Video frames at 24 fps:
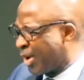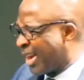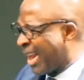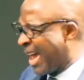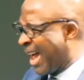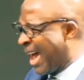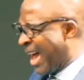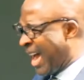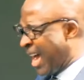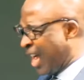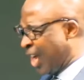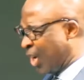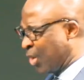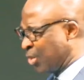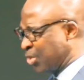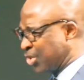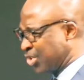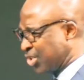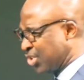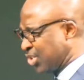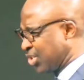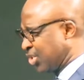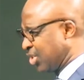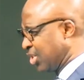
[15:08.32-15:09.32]

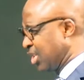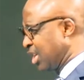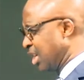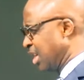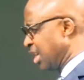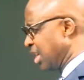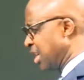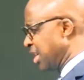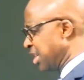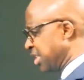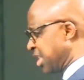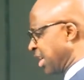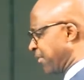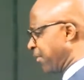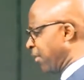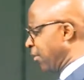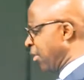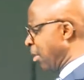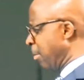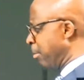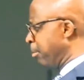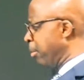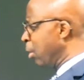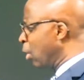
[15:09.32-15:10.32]
house. Say, for
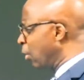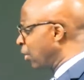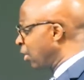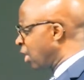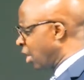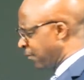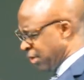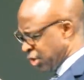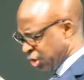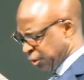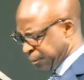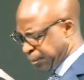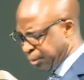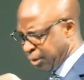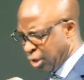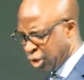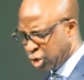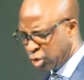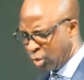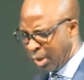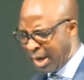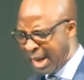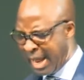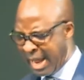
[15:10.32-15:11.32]
the building of a
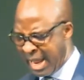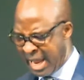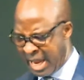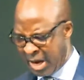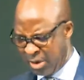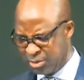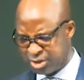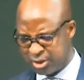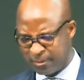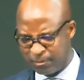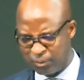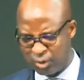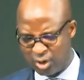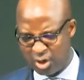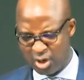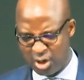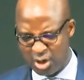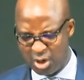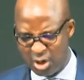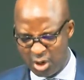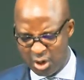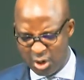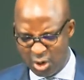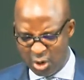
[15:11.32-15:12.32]
spiritual house.
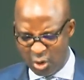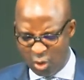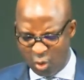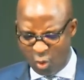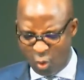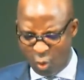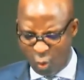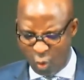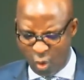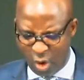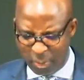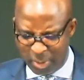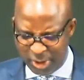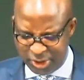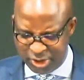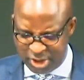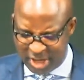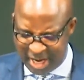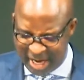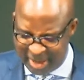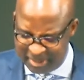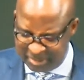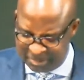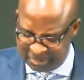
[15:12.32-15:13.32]
One more
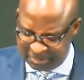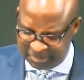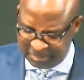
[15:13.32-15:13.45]
time.